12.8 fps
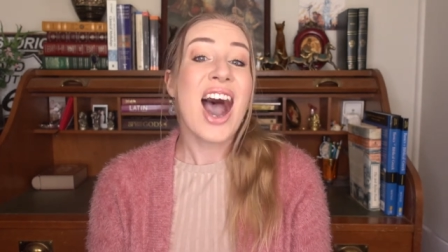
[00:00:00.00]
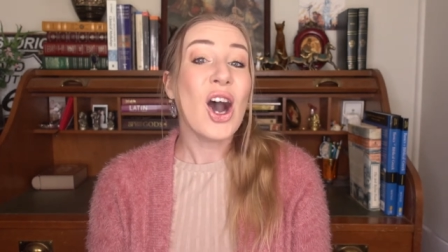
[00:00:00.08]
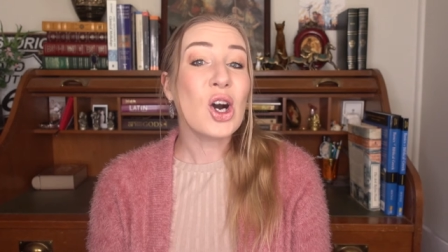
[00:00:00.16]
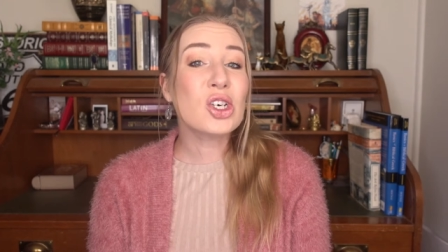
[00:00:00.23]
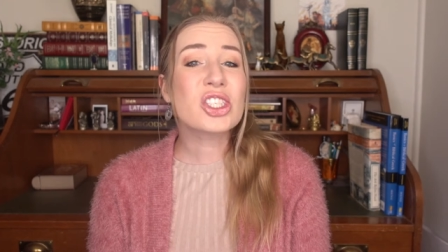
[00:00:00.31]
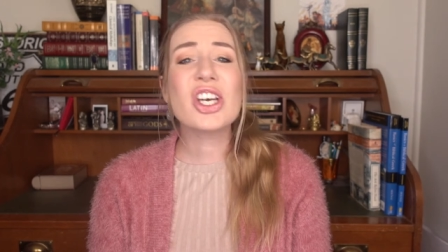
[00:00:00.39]

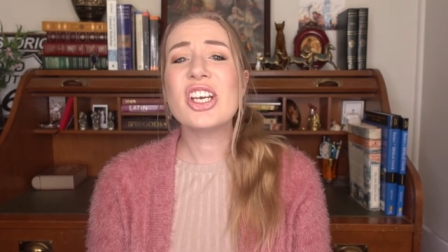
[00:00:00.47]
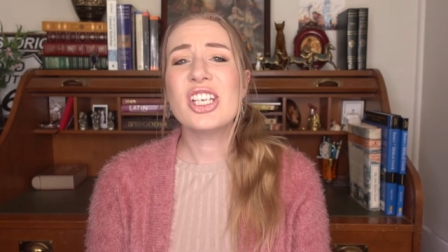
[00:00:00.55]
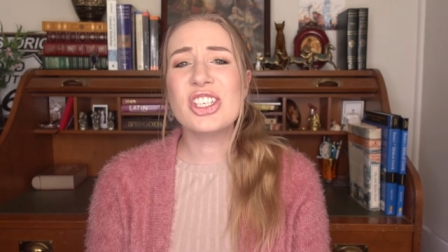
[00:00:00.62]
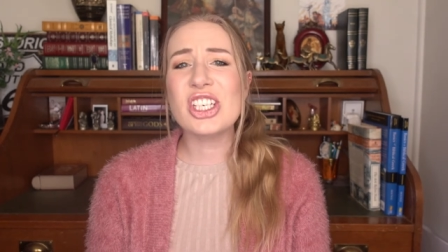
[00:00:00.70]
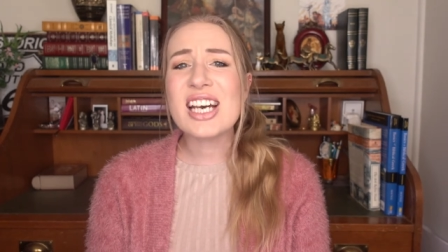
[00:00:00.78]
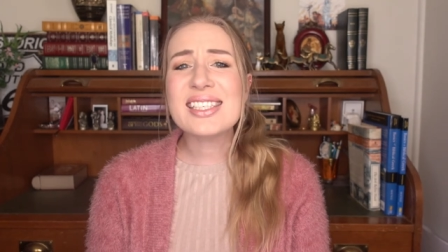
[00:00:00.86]
Also,
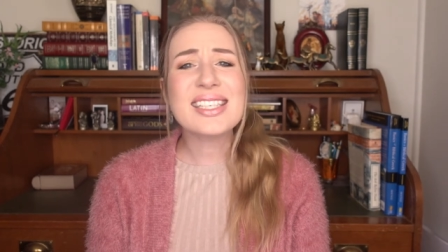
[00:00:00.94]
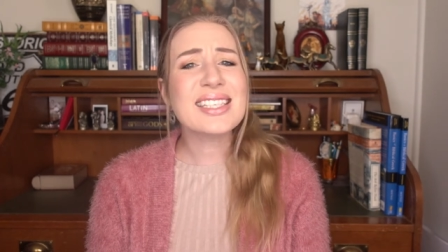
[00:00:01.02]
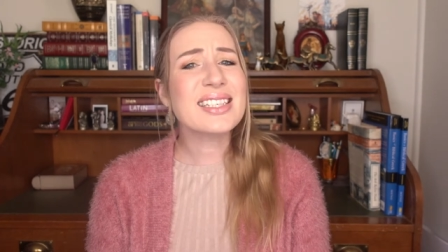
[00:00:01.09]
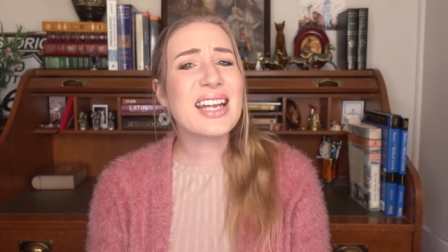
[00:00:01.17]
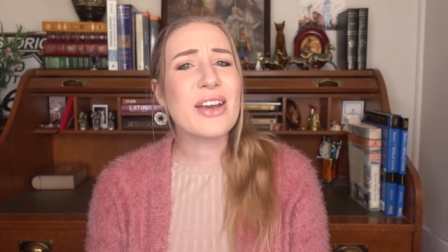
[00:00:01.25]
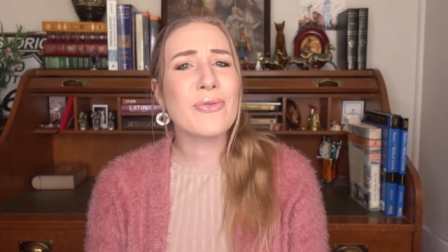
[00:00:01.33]
just
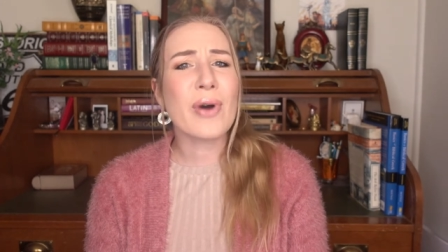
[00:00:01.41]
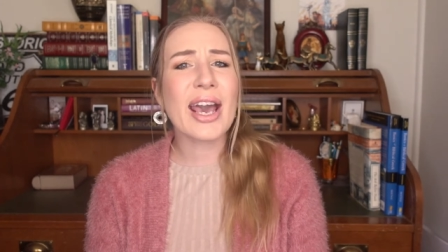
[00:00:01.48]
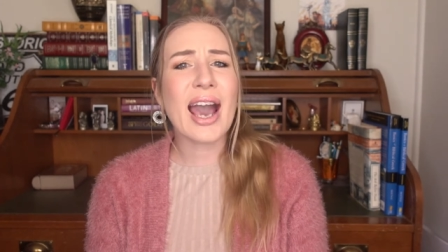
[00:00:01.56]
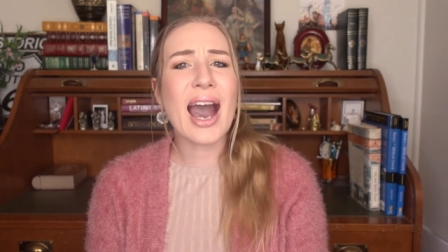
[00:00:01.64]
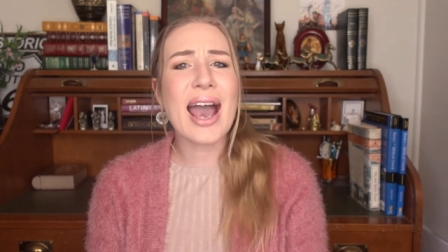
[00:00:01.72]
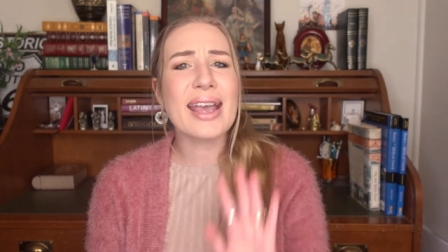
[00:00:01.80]
as an
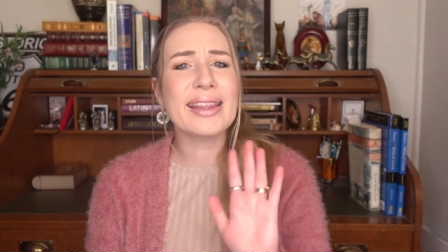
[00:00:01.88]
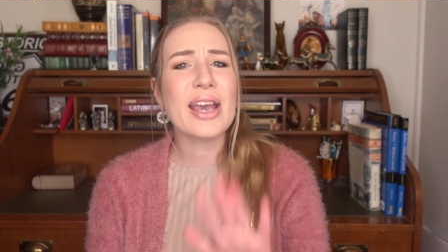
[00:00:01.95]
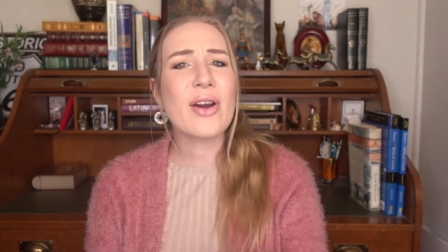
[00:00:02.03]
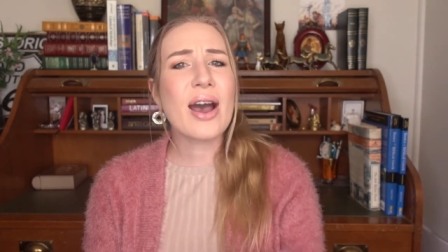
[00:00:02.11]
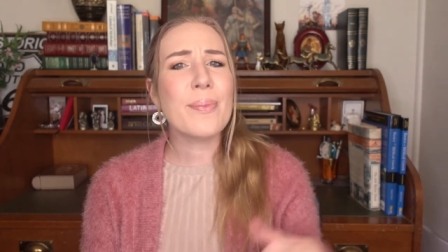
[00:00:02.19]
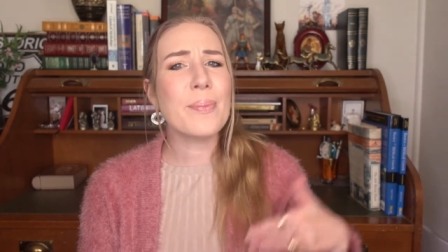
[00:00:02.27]
FYI,
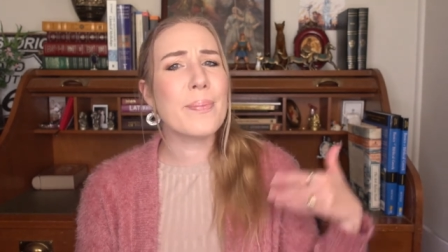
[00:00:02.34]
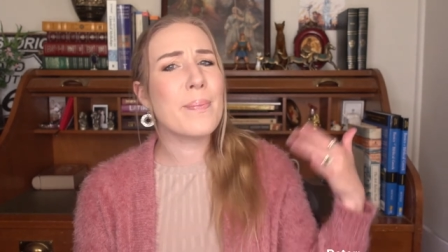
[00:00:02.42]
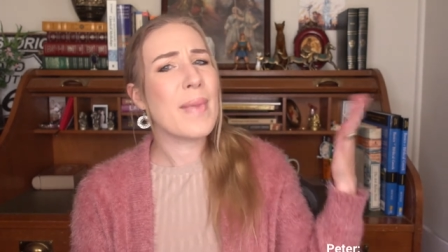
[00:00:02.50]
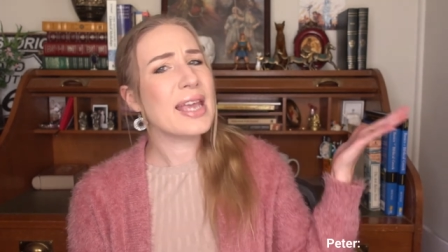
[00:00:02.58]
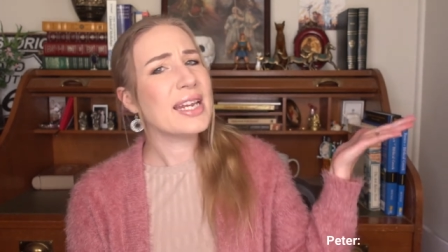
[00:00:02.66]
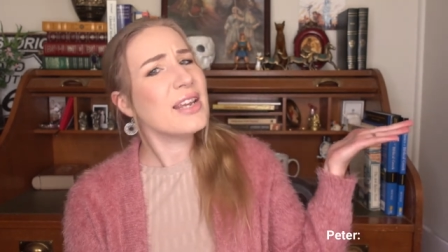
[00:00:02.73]
there are
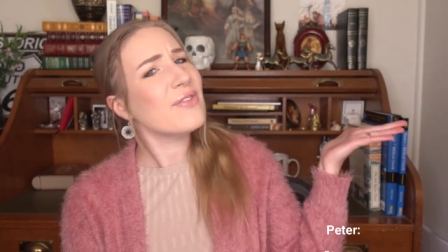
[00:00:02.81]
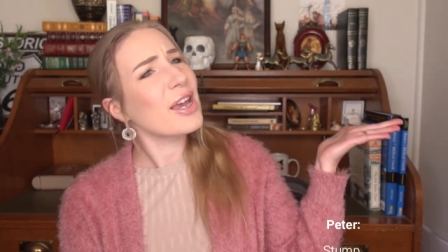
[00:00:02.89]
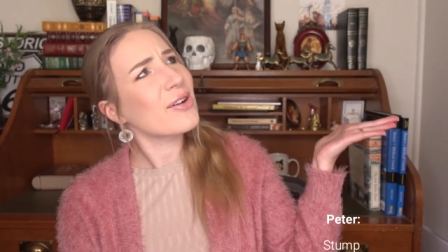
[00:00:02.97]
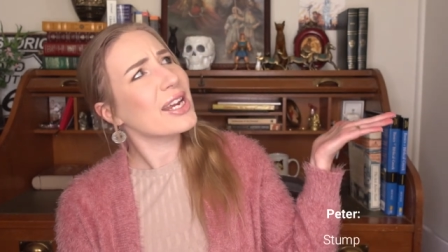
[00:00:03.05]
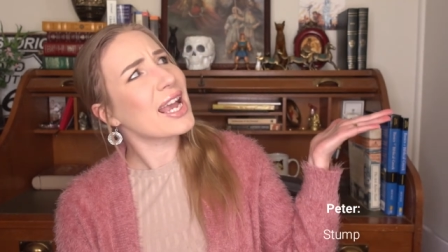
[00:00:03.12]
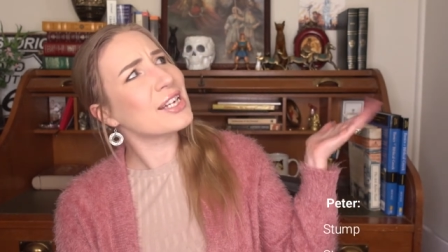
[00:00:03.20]
many
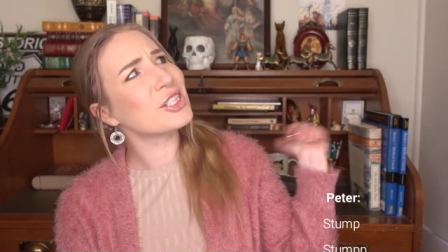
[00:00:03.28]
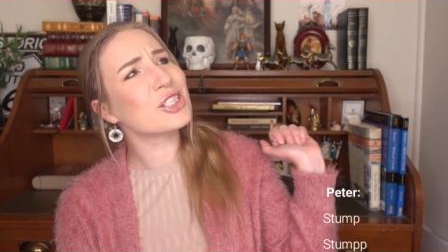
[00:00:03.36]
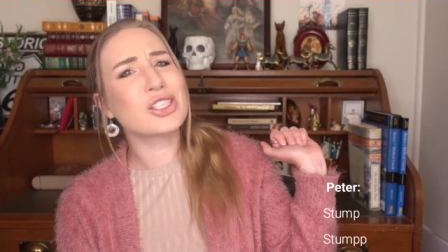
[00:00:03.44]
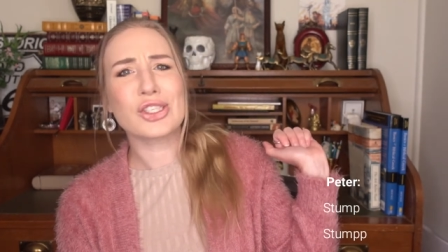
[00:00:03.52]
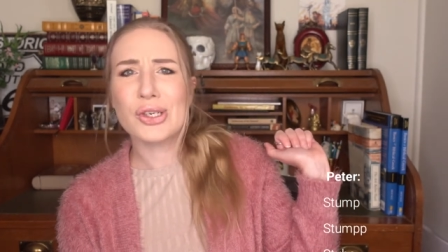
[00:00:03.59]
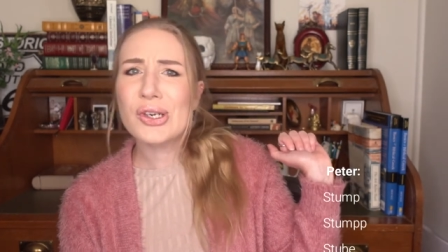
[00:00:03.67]

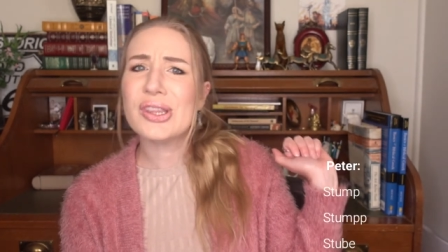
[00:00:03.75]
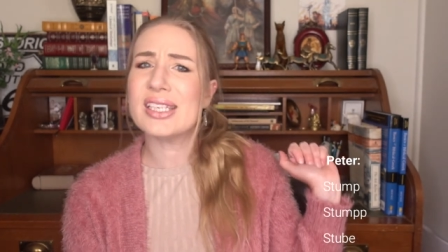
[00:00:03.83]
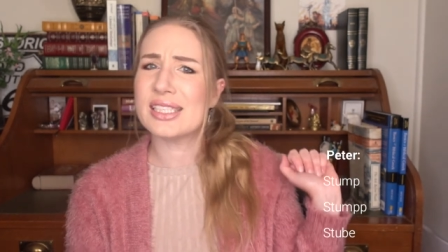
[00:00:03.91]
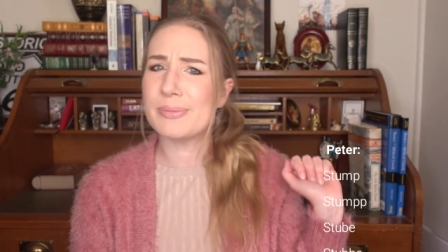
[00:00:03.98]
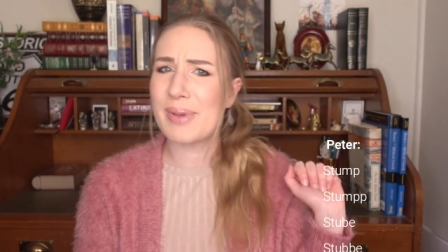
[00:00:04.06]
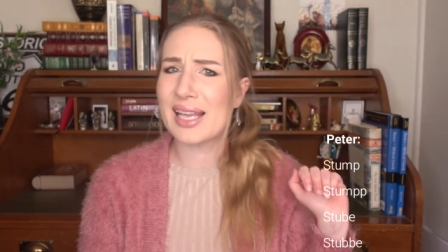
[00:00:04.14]
variations to
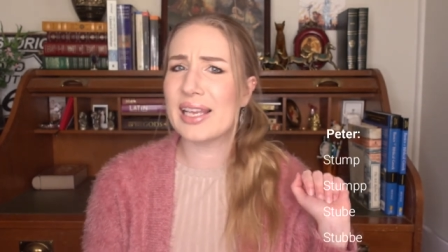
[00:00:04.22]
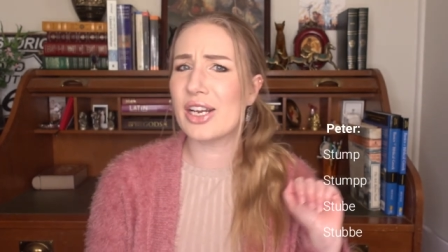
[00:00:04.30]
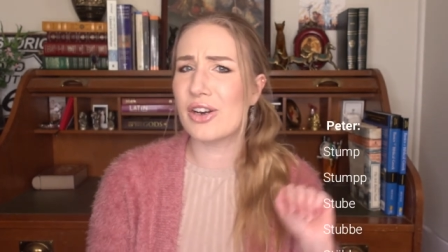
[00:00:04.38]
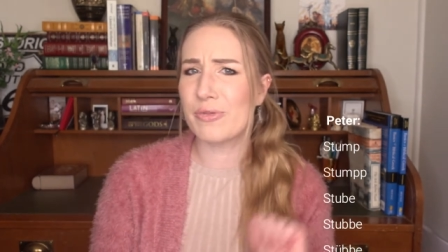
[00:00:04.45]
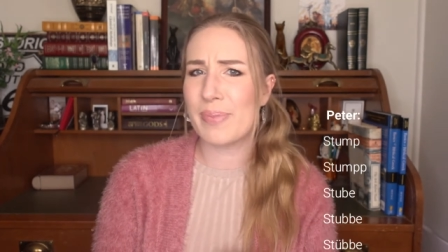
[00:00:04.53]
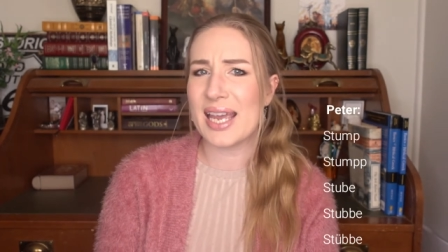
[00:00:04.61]
the spelling
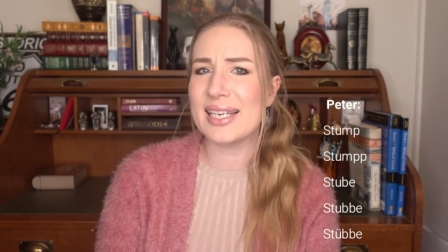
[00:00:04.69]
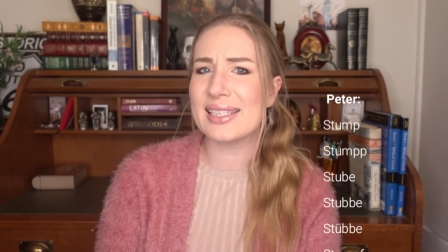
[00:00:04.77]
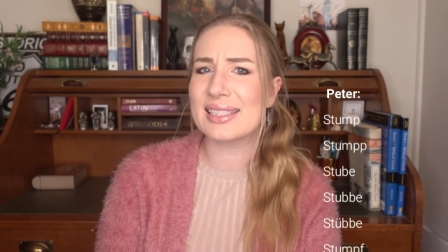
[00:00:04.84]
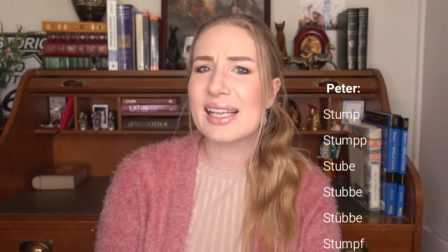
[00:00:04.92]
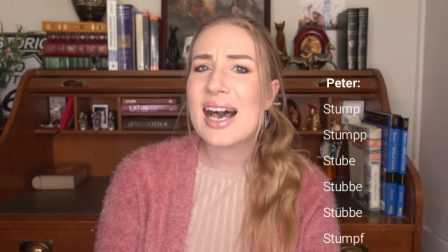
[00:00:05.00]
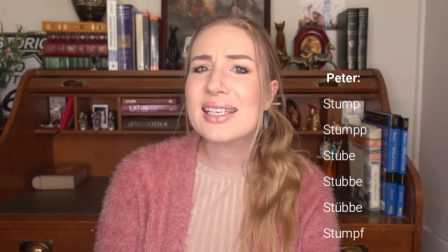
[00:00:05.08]
of
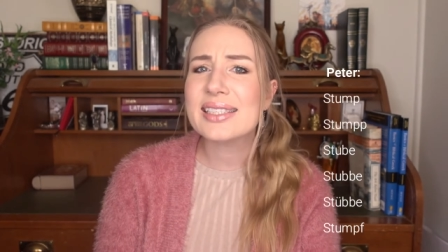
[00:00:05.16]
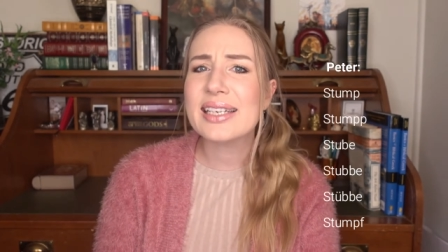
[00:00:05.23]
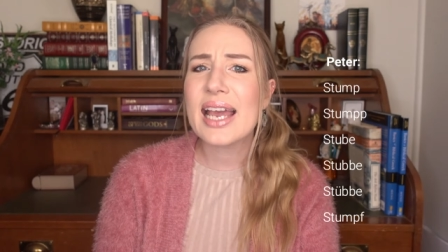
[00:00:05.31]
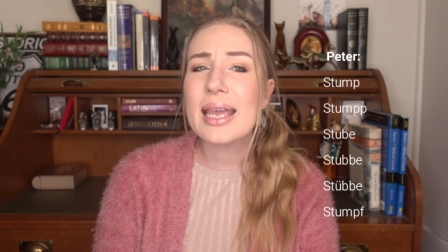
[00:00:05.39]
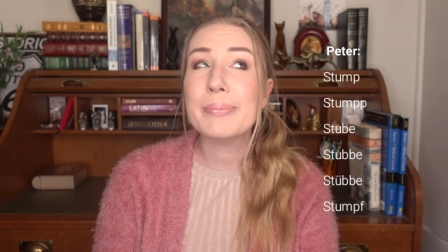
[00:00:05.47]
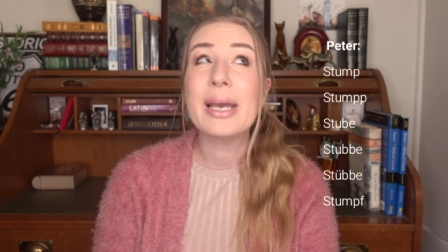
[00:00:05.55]
Peter's last
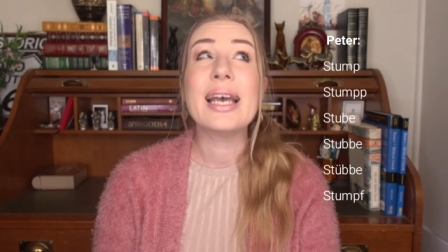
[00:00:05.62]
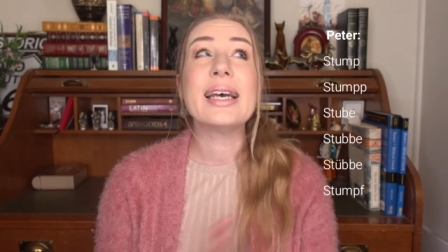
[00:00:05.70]
name,